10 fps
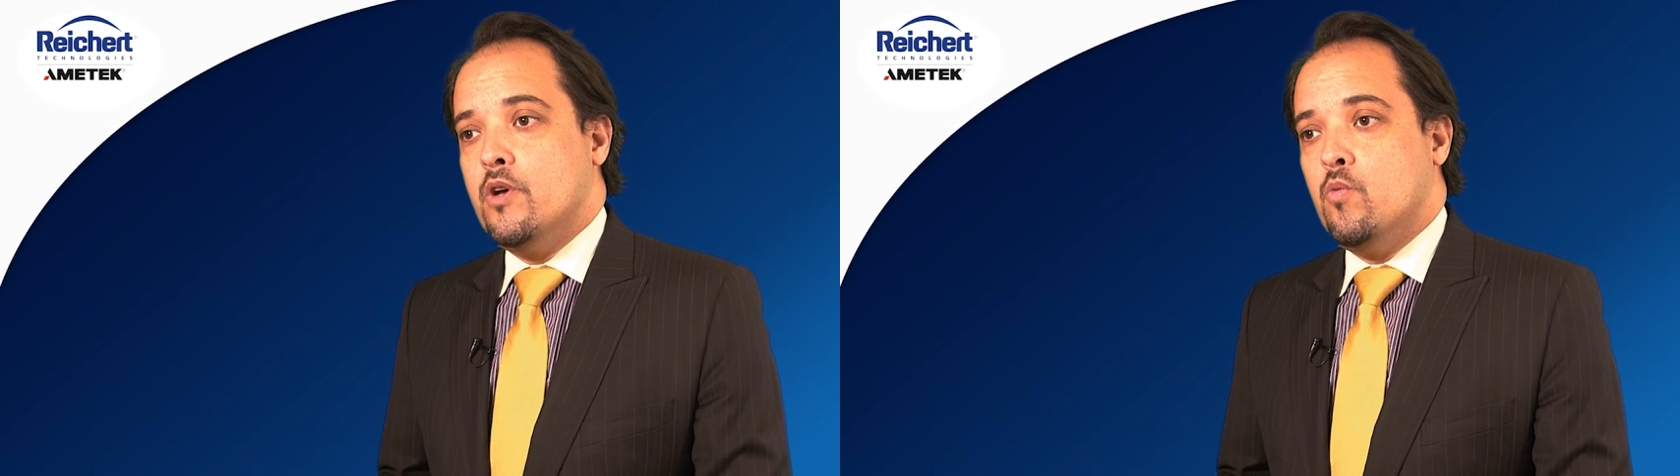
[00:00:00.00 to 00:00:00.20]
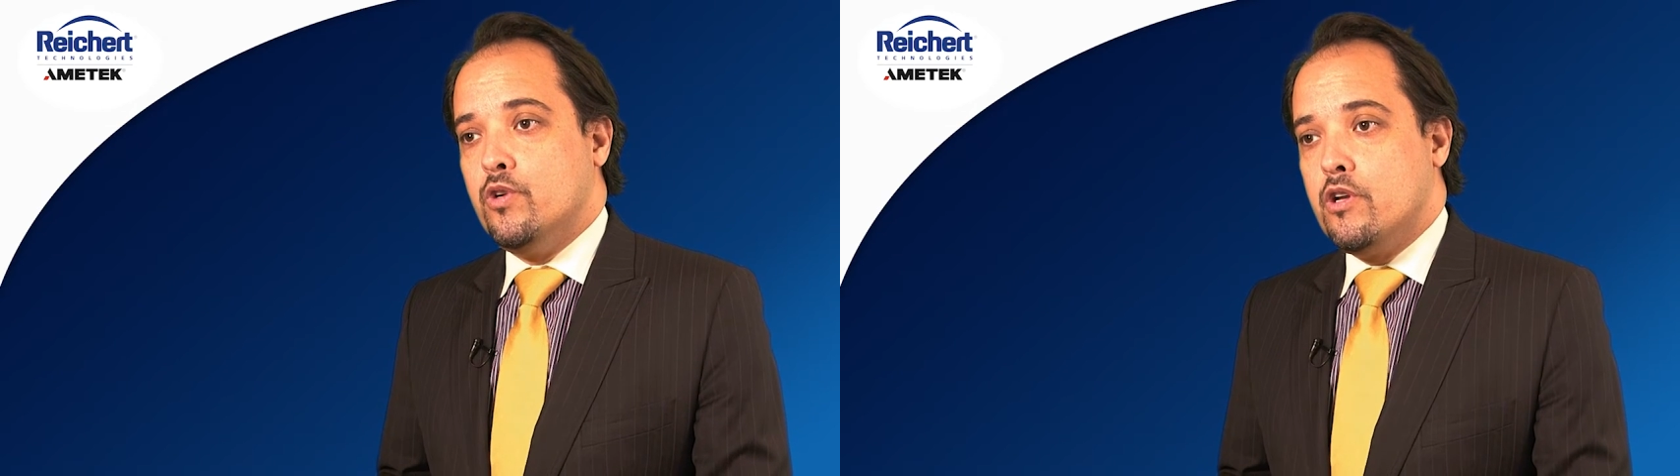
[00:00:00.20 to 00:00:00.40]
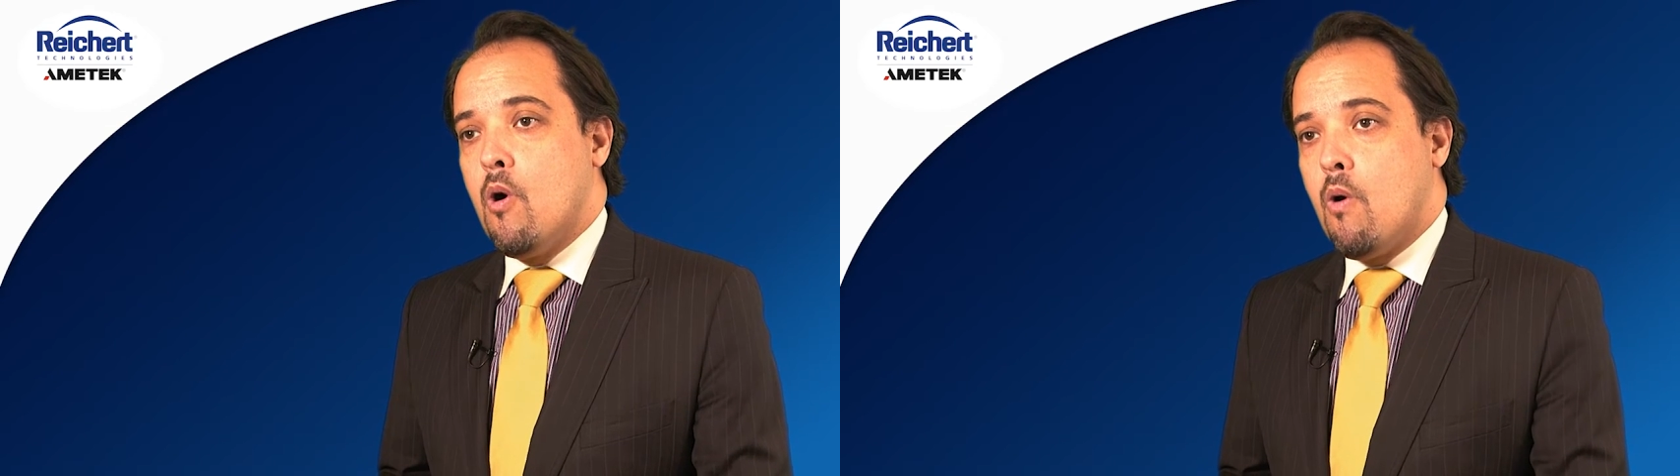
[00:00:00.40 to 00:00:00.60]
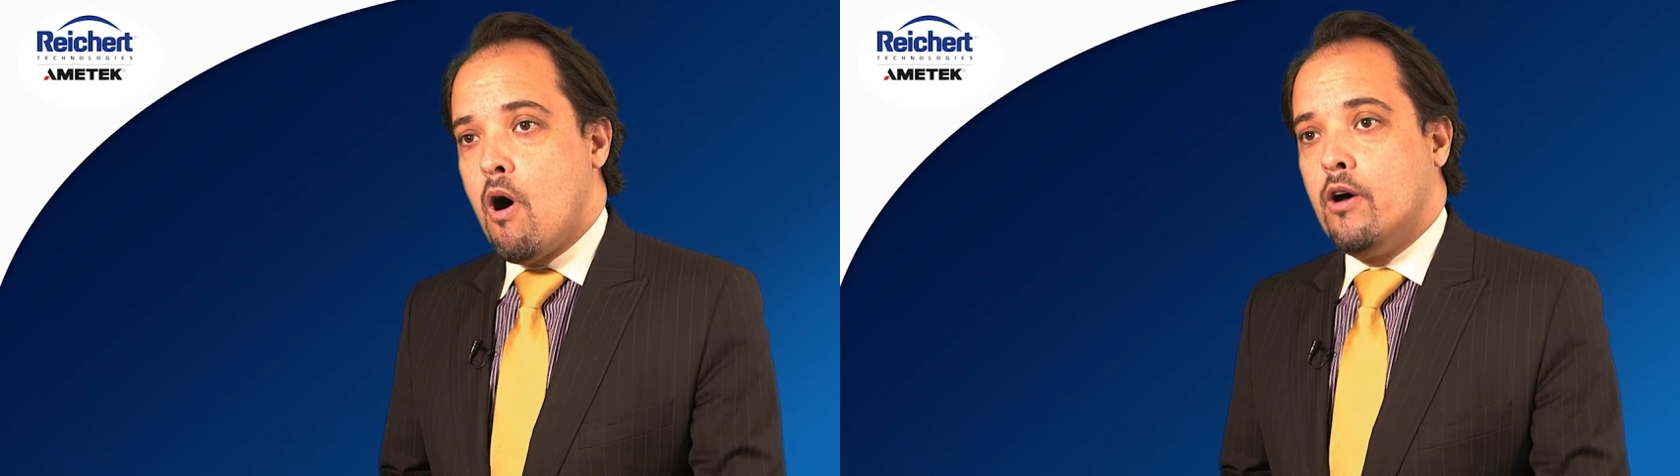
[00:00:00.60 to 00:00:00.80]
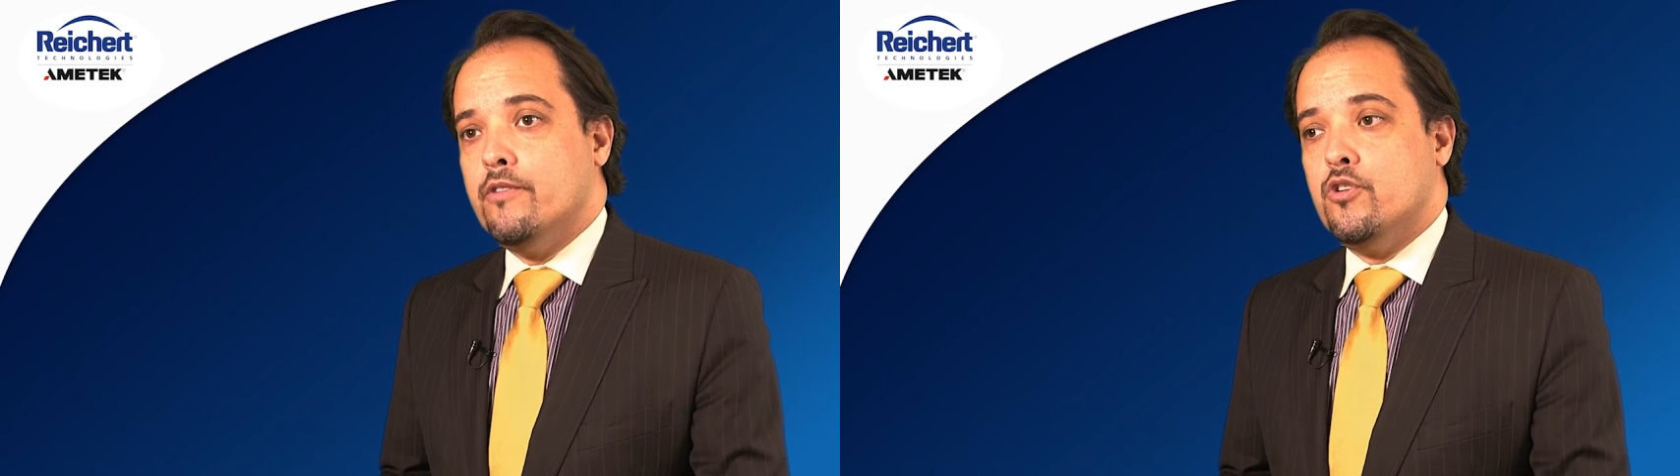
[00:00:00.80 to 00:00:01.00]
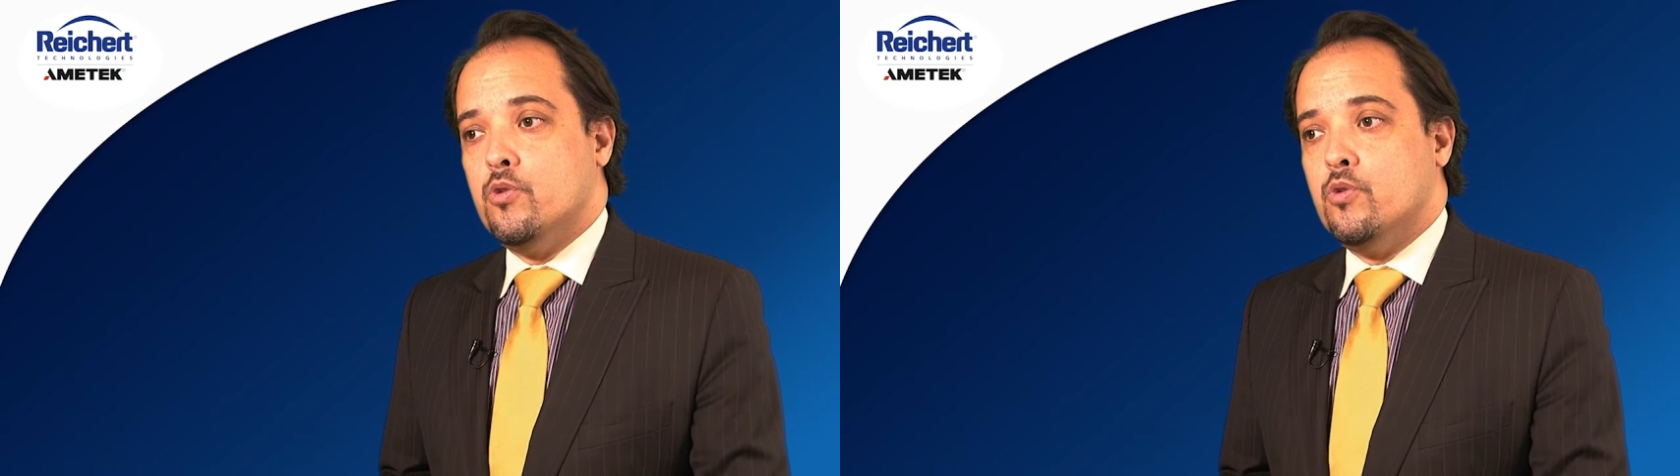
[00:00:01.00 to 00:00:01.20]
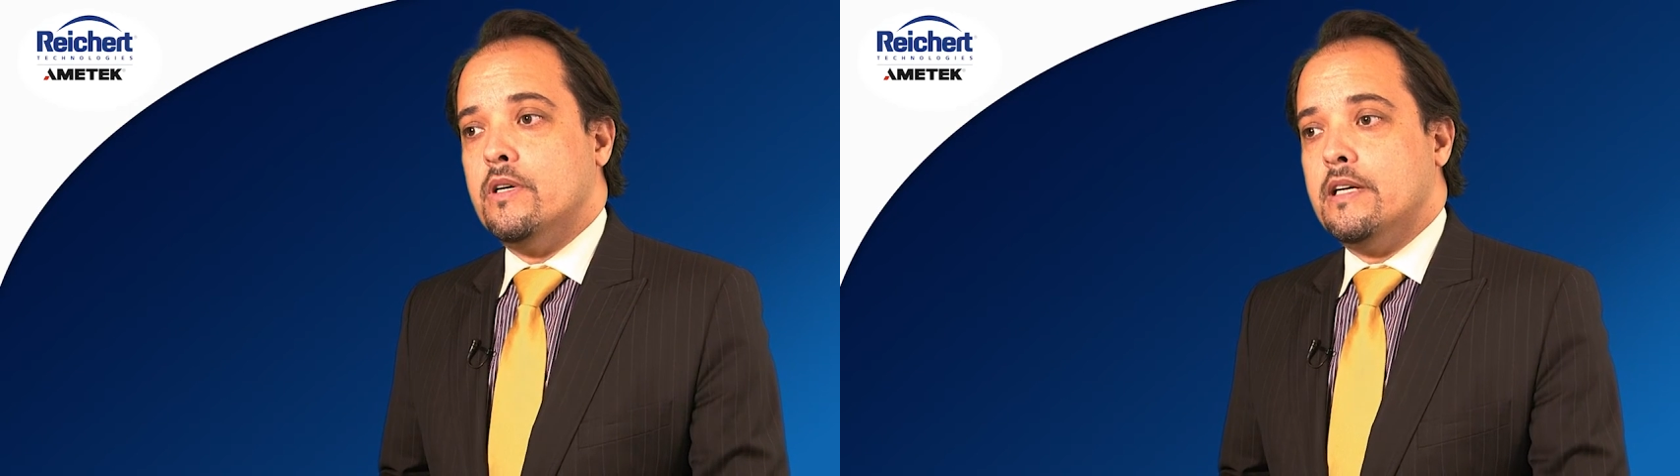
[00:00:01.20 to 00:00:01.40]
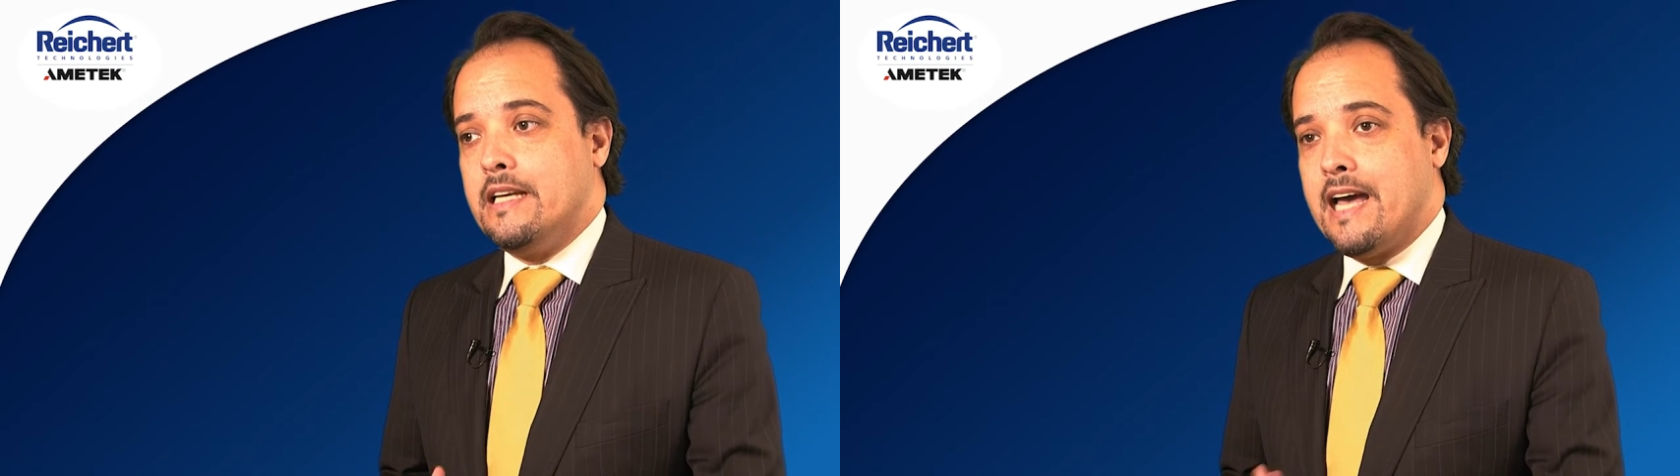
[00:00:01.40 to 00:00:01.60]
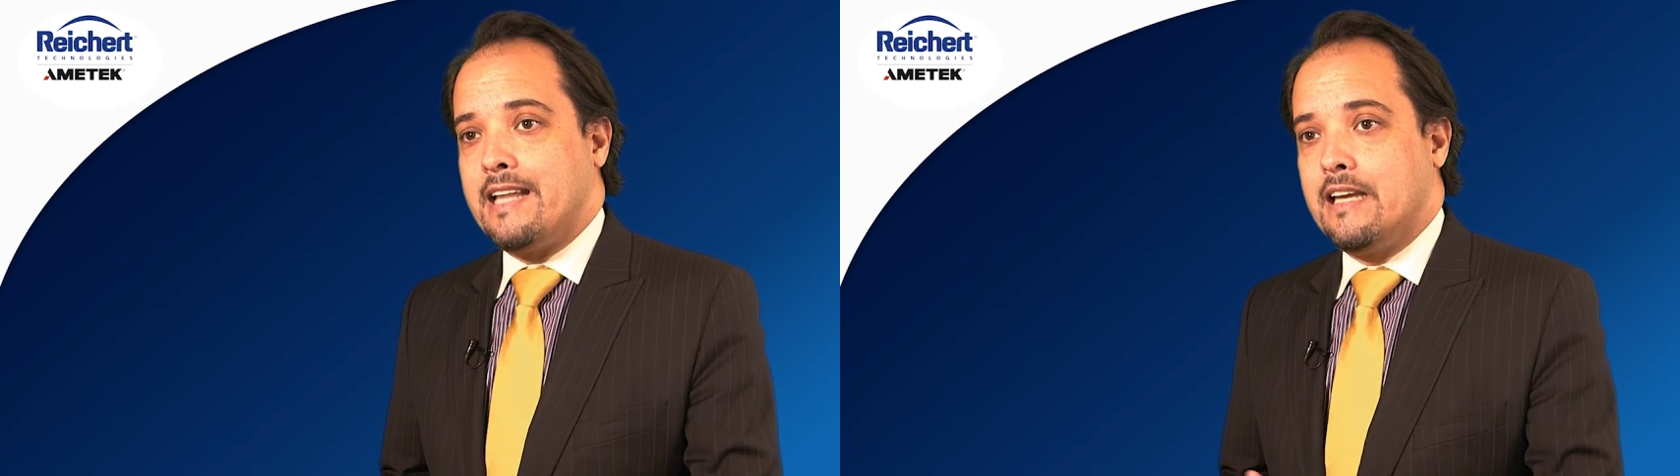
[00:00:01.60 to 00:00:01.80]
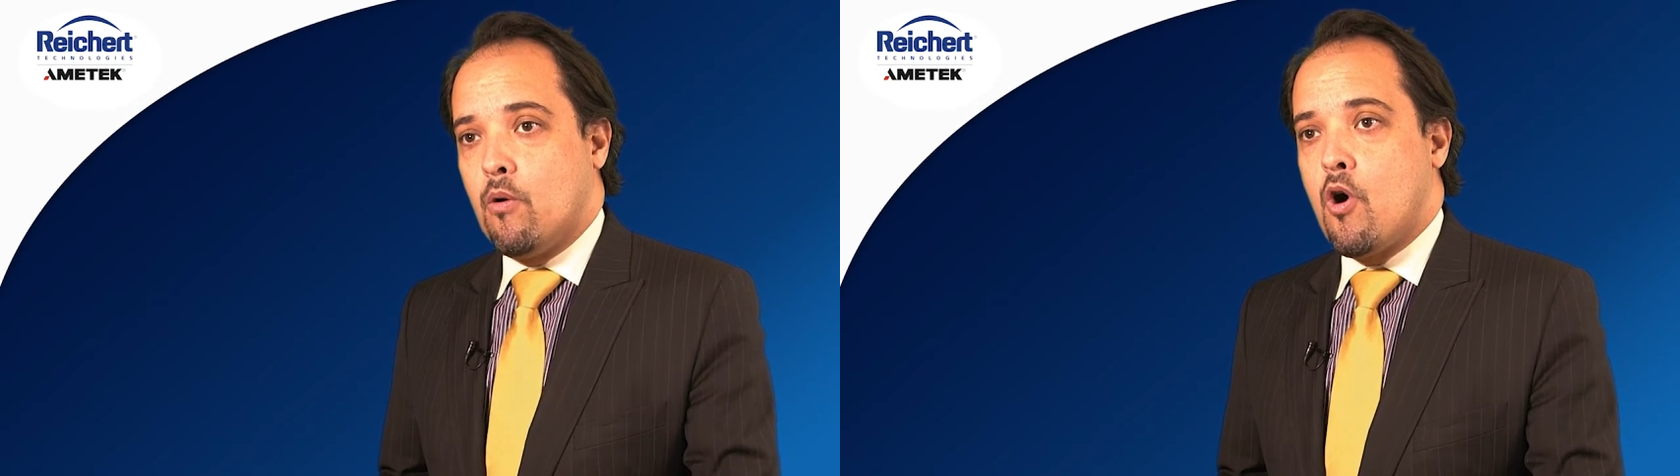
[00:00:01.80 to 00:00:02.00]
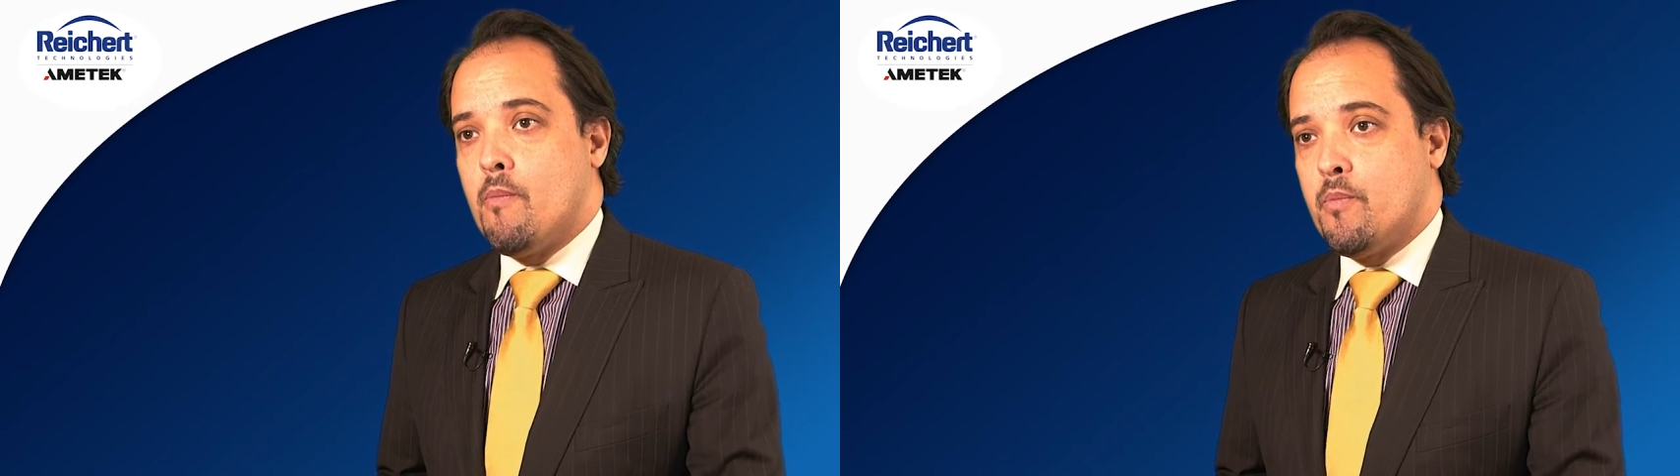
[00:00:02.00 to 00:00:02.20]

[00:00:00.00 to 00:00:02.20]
would go on to get glaucoma